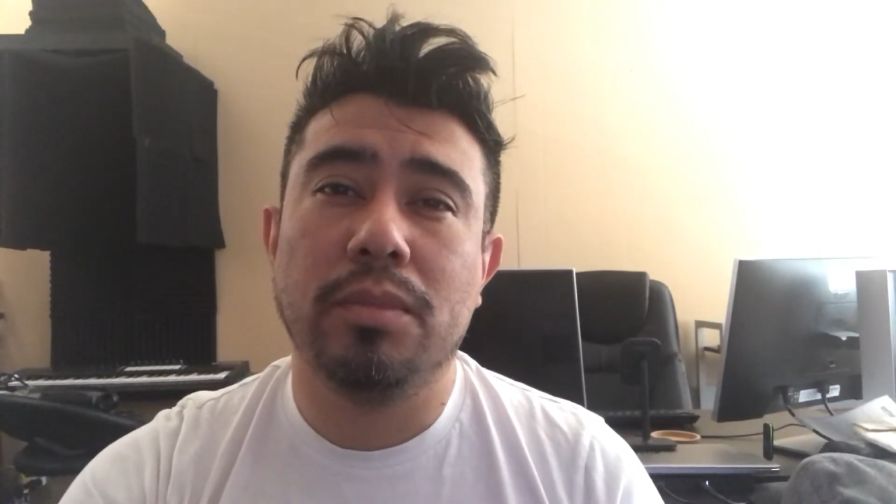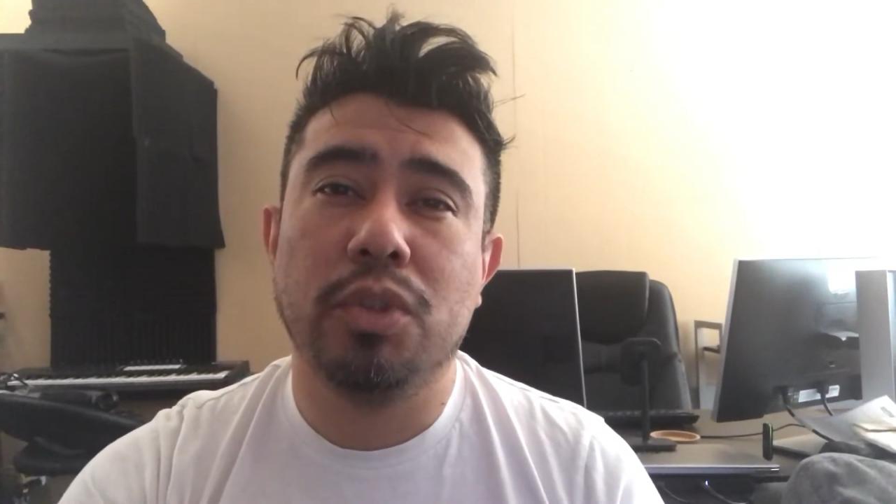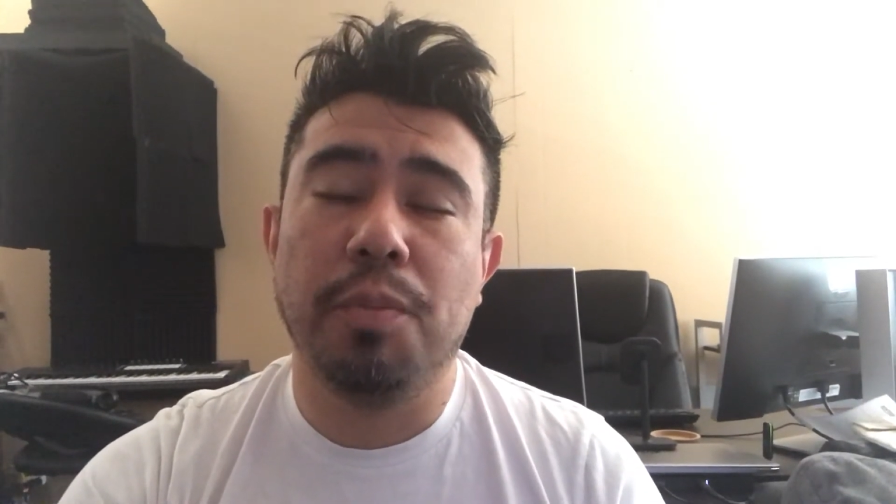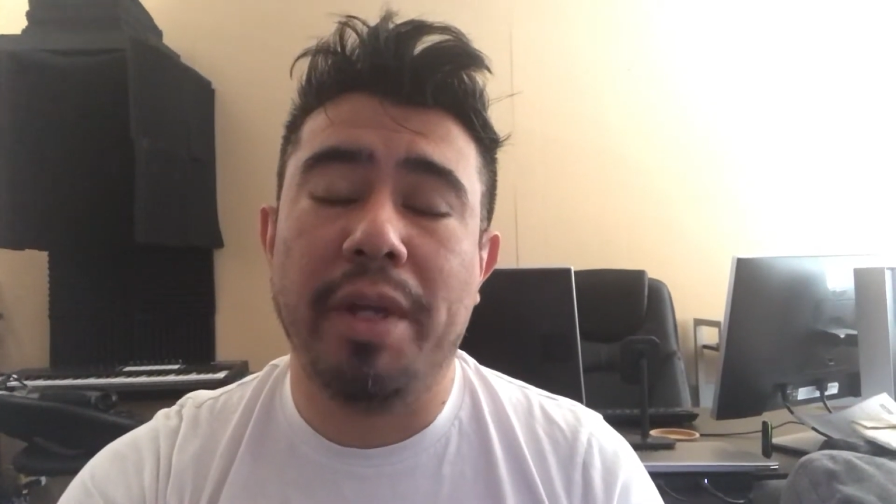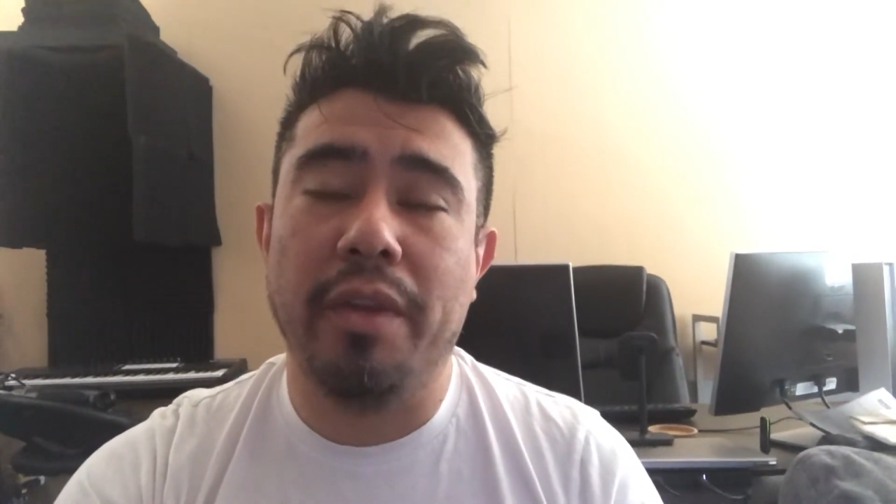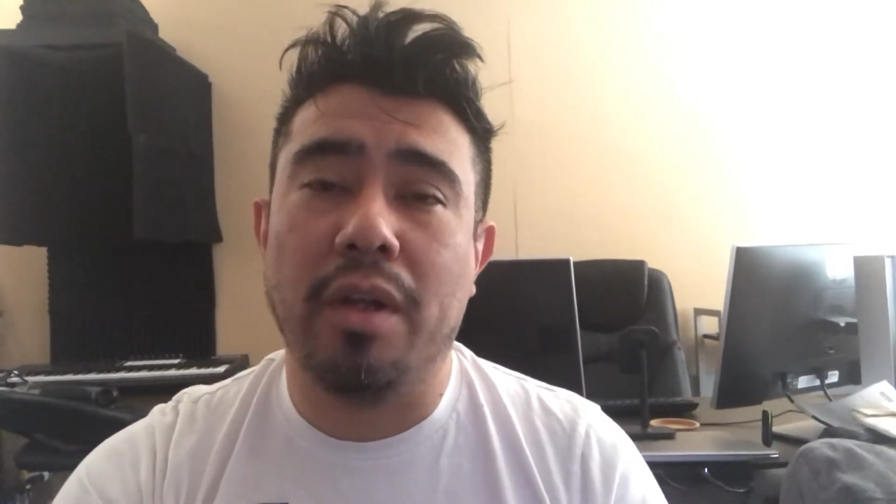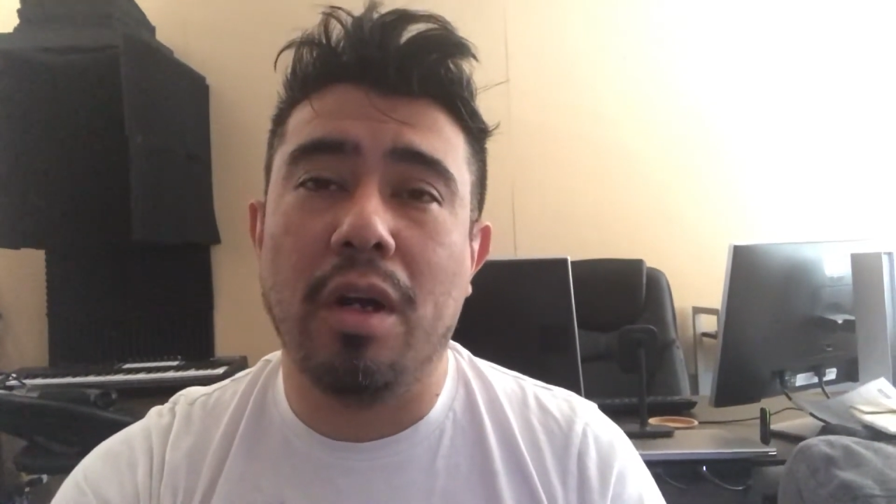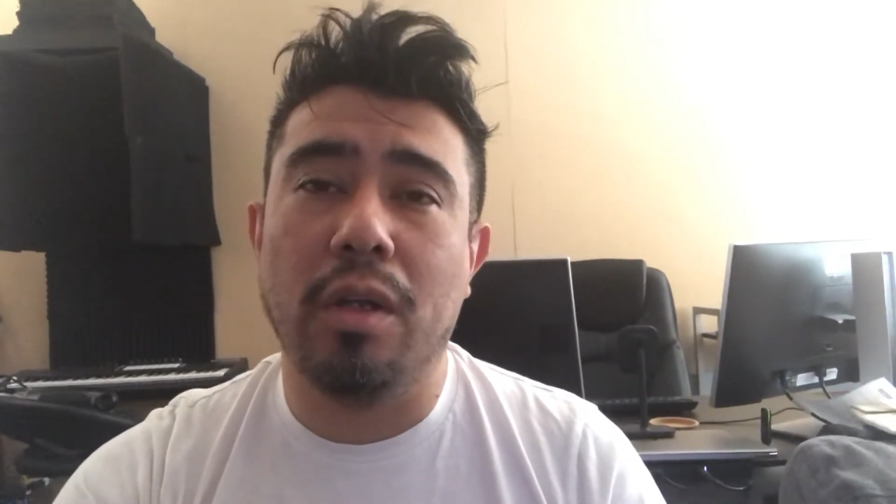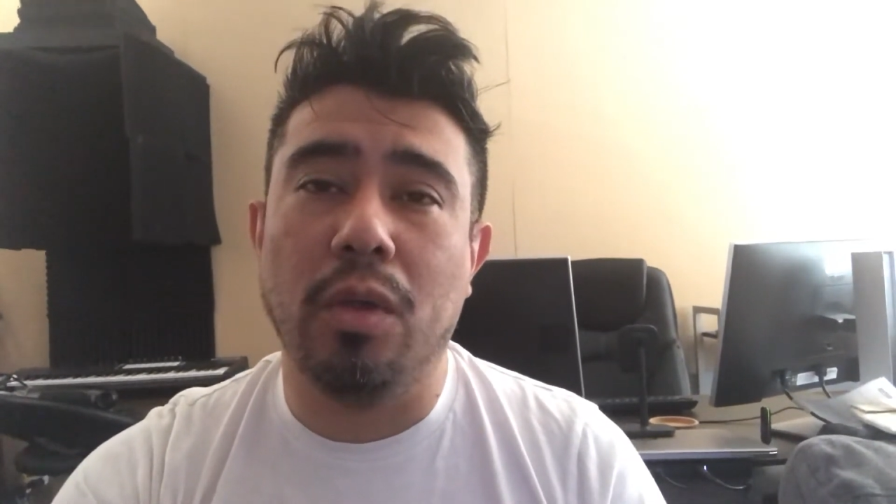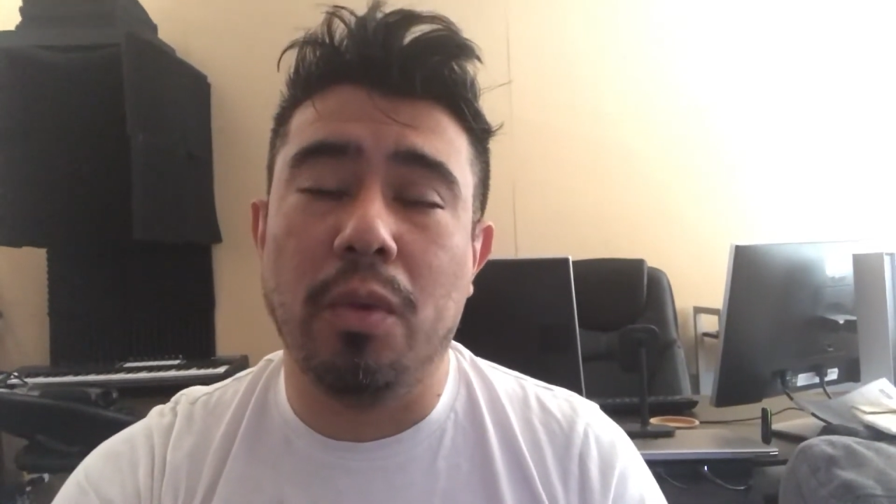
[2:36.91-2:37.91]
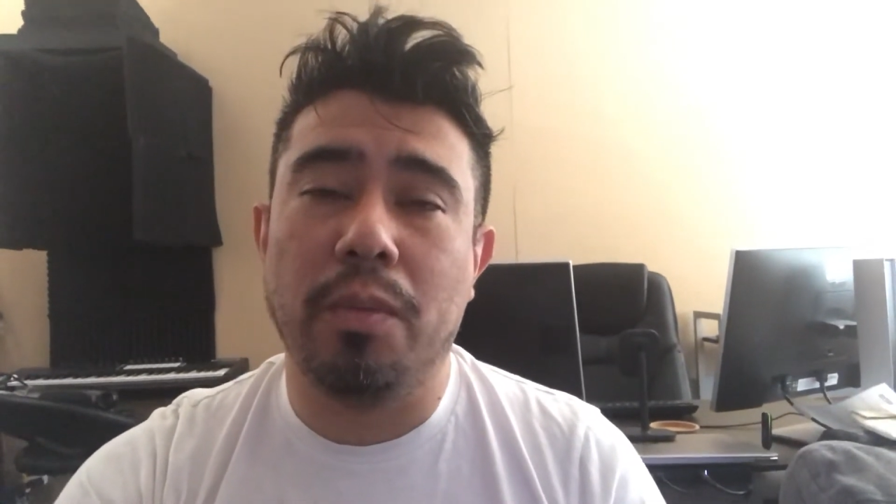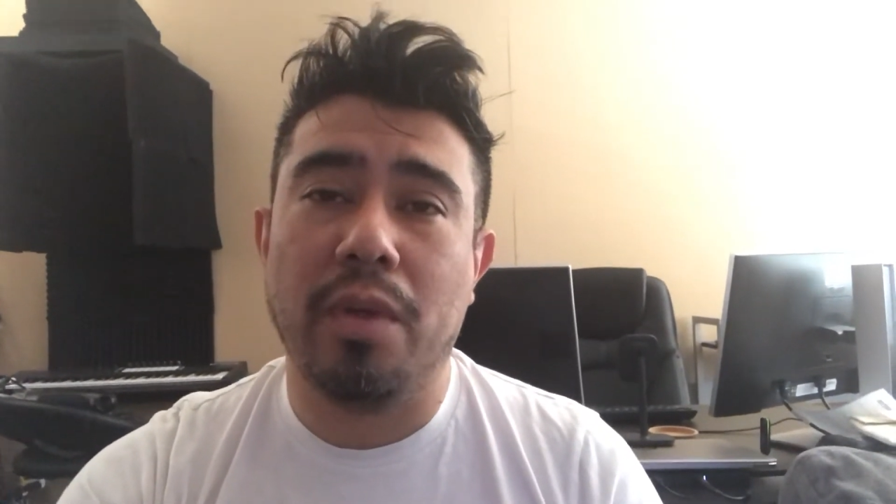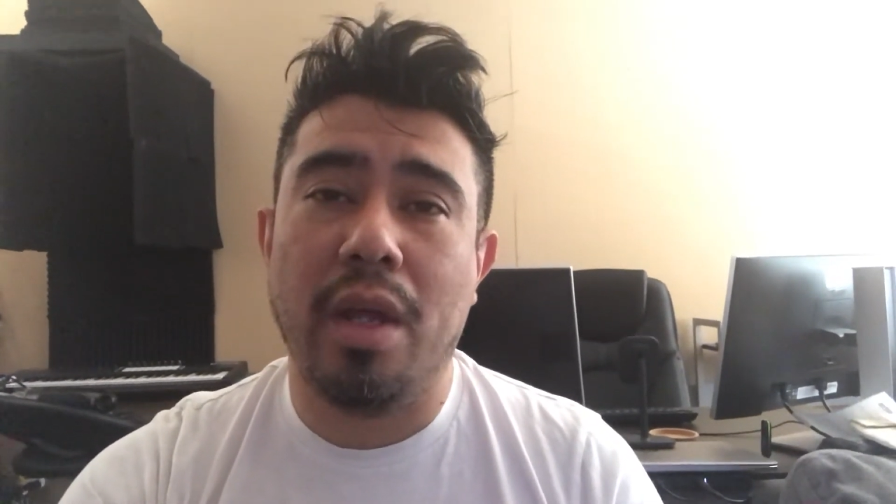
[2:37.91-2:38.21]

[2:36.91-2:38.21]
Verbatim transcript: to pay the car loan.